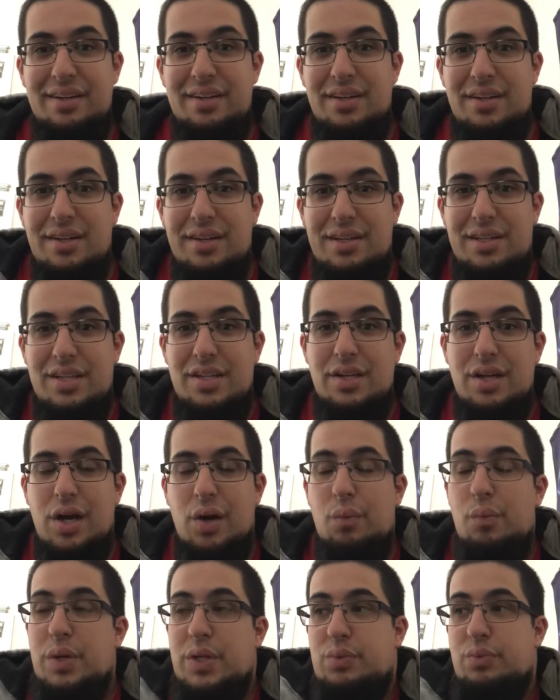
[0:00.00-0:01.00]
you know,
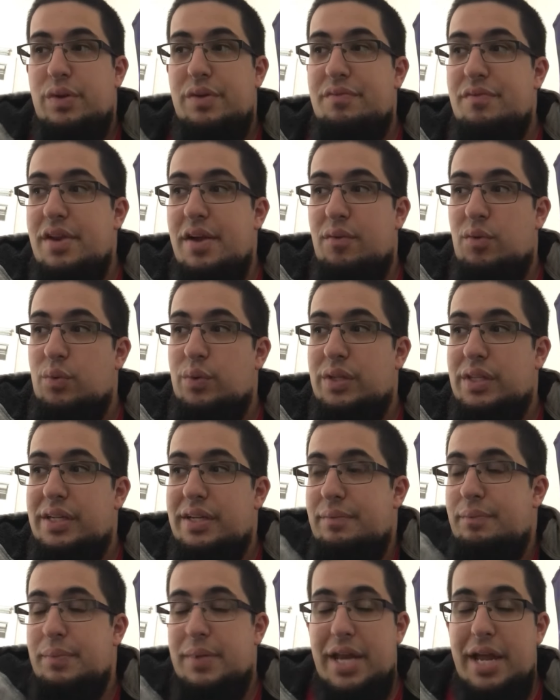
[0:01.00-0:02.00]
which we've never really
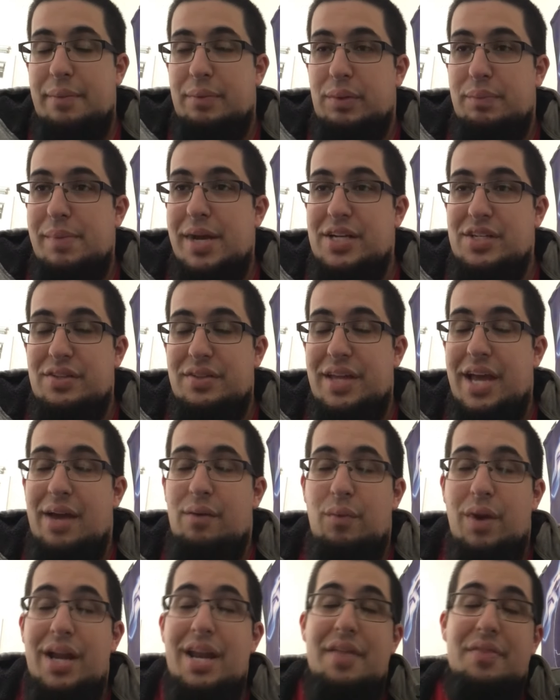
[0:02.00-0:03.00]
been able to measure that,
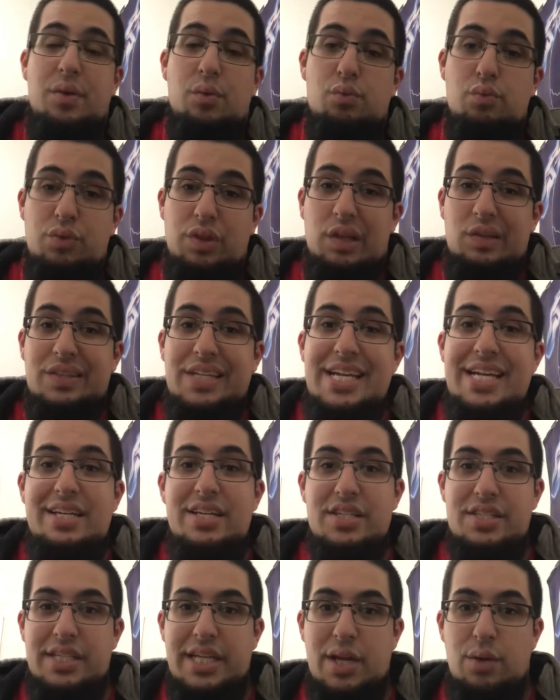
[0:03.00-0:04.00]
right? And the league
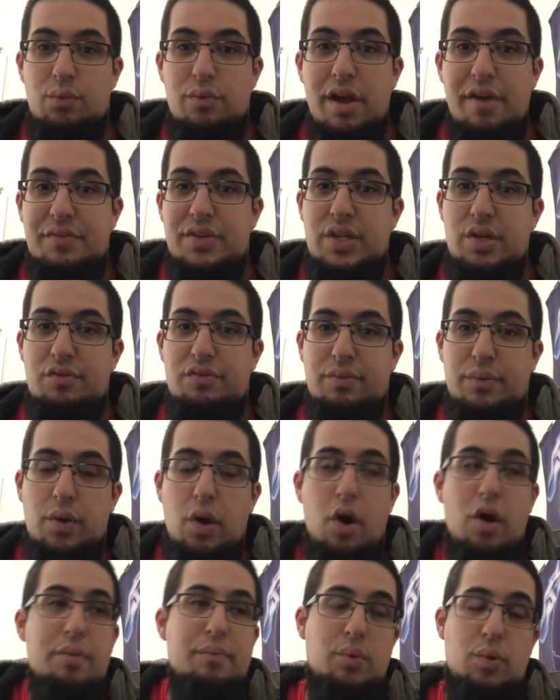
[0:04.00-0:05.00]
doesn't get revenue from
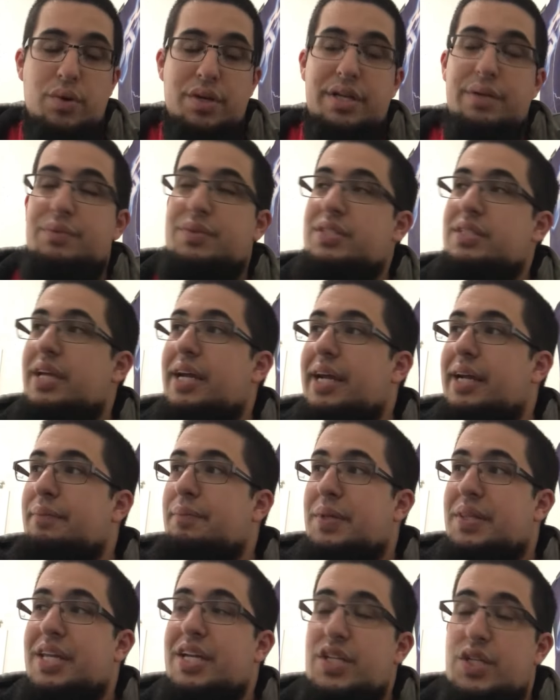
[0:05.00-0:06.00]
cardboard, he was saying, but
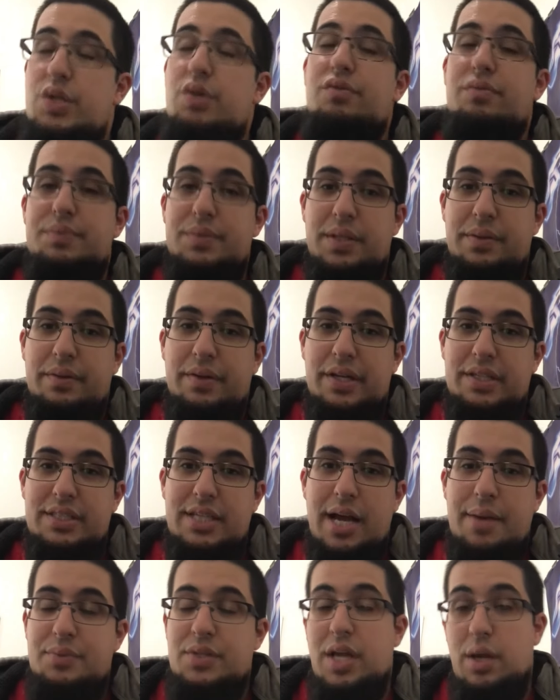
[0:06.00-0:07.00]
they do from something like
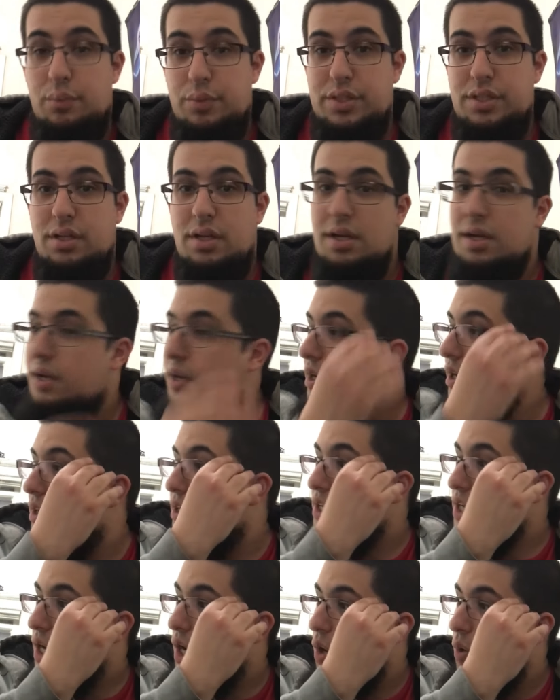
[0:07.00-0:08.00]
Top Shot, which, you
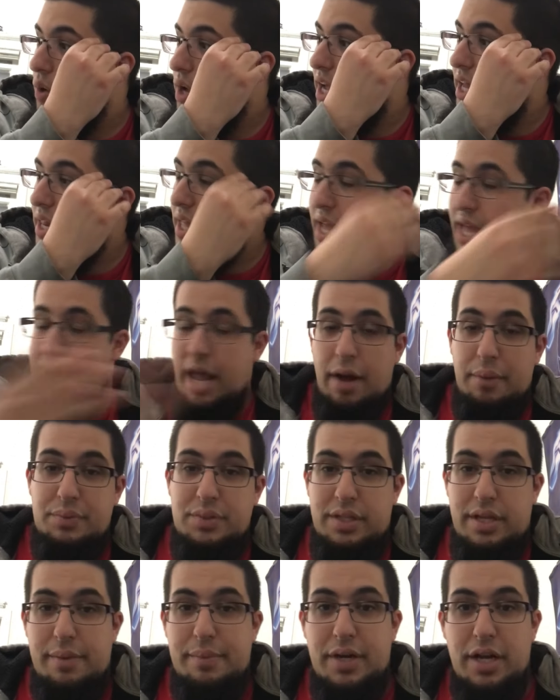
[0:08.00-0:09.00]
know, it helps
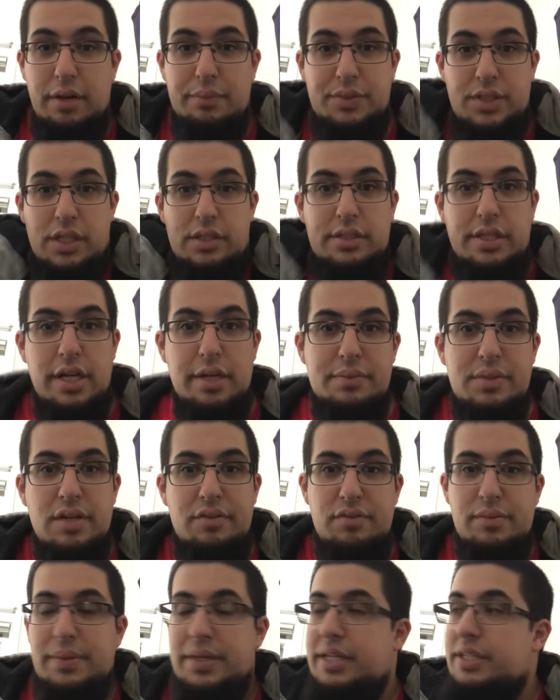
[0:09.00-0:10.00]
them, it helps us, it helps
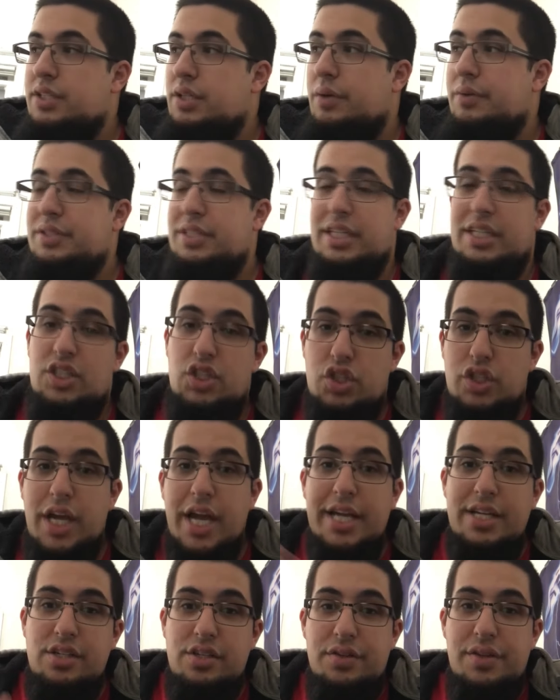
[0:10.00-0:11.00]
everybody. So it's an
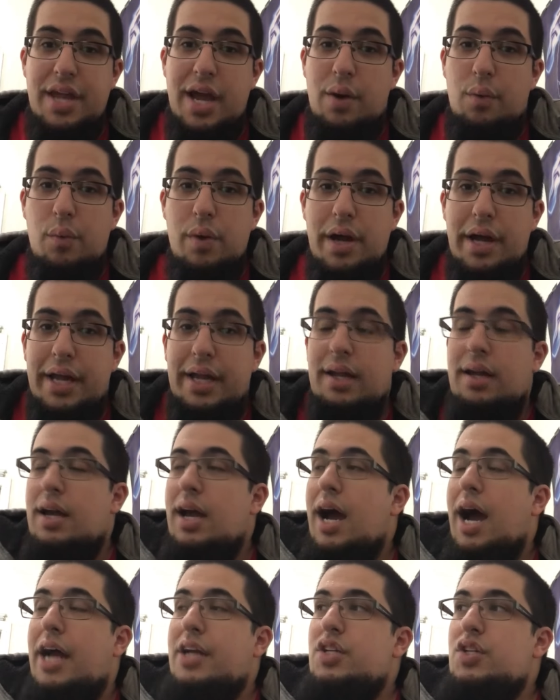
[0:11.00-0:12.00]
exchange in that way.
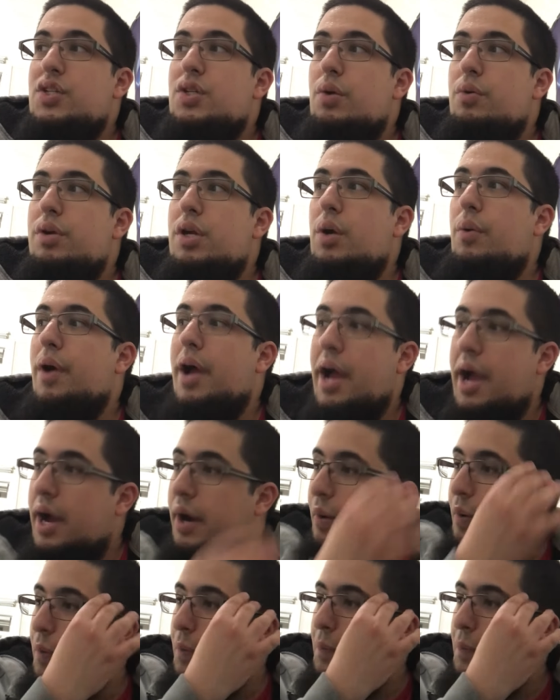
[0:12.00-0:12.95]
I just don't know how,